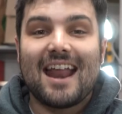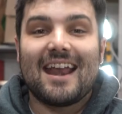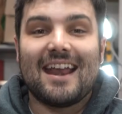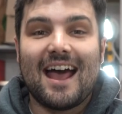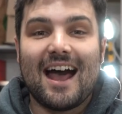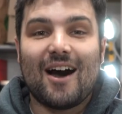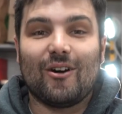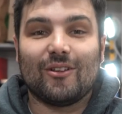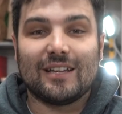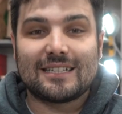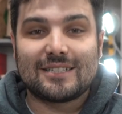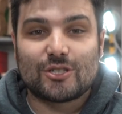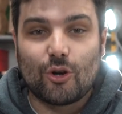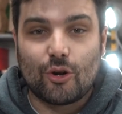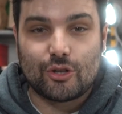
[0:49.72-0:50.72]
Now,
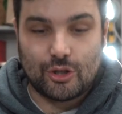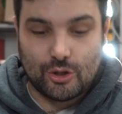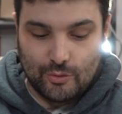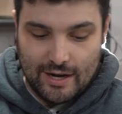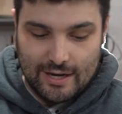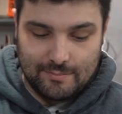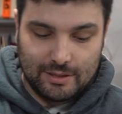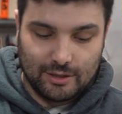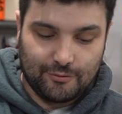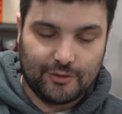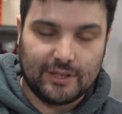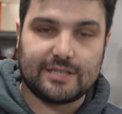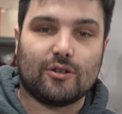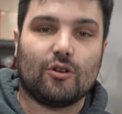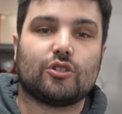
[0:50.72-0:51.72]
let's talk the grain bill for
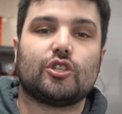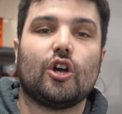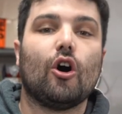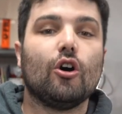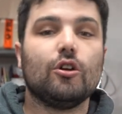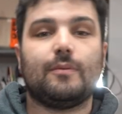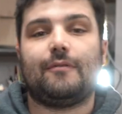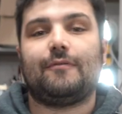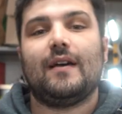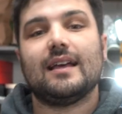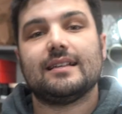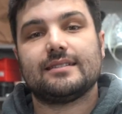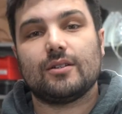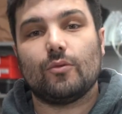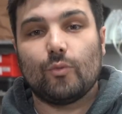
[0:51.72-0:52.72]
this
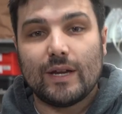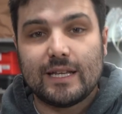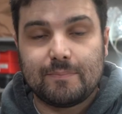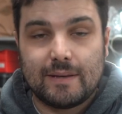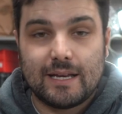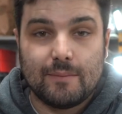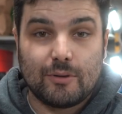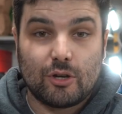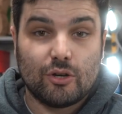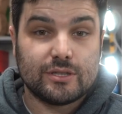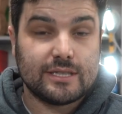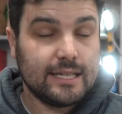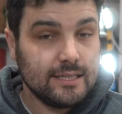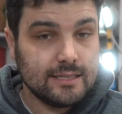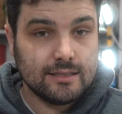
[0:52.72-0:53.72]
Oktoberfest wheat beer
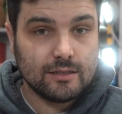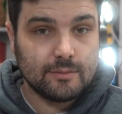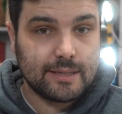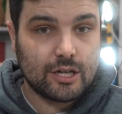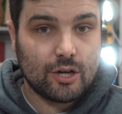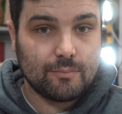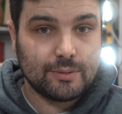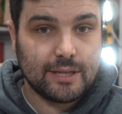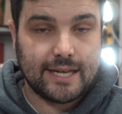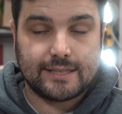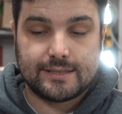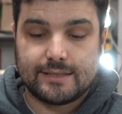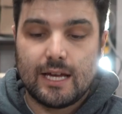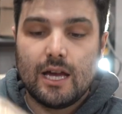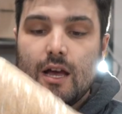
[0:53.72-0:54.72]
because it is a little bit
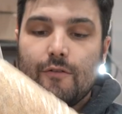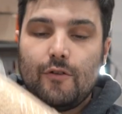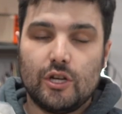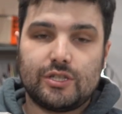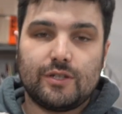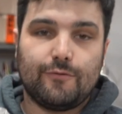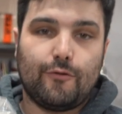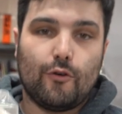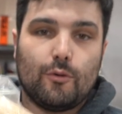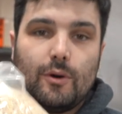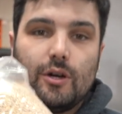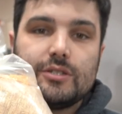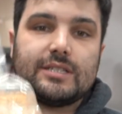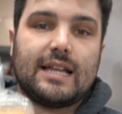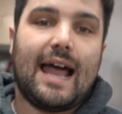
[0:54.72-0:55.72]
complex. First and
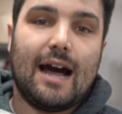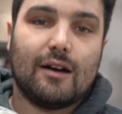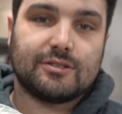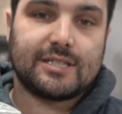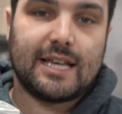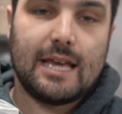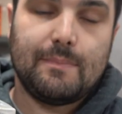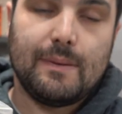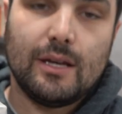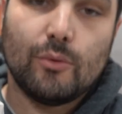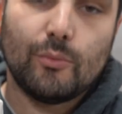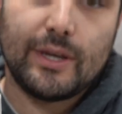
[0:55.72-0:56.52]
foremost, housekeeping.